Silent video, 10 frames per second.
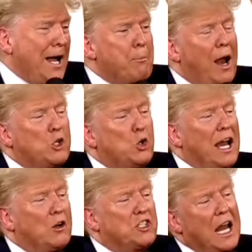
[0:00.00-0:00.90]
I am
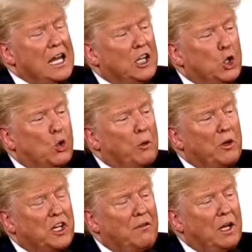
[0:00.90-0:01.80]
proud to announce tonight that you
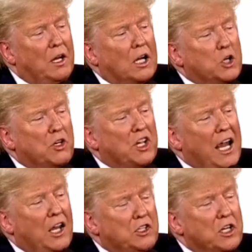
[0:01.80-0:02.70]
will be receiving our
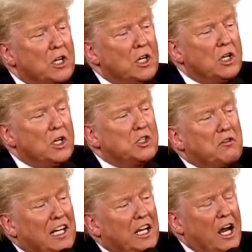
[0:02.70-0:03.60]
country's highest
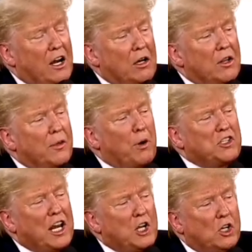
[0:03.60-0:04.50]
civilian honor, the
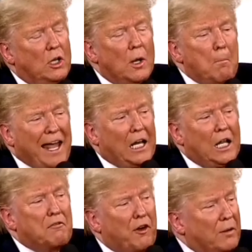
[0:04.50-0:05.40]
Presidential
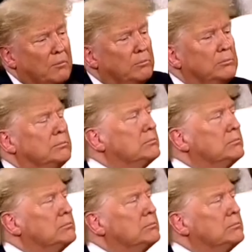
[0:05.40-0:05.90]
Medal of Freedom.